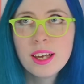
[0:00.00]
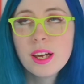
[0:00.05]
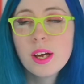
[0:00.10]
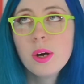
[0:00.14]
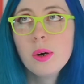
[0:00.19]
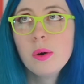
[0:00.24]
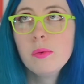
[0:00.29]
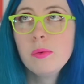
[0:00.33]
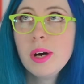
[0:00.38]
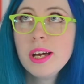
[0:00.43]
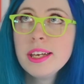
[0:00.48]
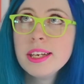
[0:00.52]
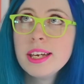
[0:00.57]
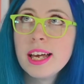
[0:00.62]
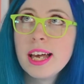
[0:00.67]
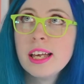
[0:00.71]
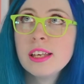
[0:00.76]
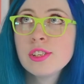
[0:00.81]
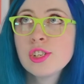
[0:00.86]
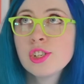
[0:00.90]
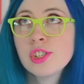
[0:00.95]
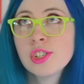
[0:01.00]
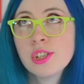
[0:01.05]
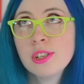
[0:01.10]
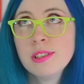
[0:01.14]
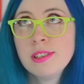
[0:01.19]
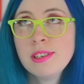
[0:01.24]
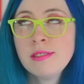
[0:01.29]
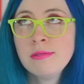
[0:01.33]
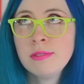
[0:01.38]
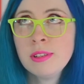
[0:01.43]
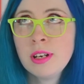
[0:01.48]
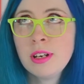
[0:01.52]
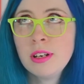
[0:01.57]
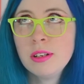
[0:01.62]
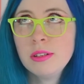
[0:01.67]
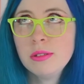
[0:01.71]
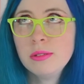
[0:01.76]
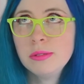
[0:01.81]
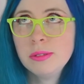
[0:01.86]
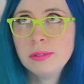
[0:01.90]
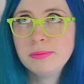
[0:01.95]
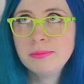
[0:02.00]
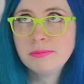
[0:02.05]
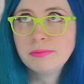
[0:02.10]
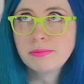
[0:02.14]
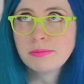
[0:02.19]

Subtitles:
What else should you know?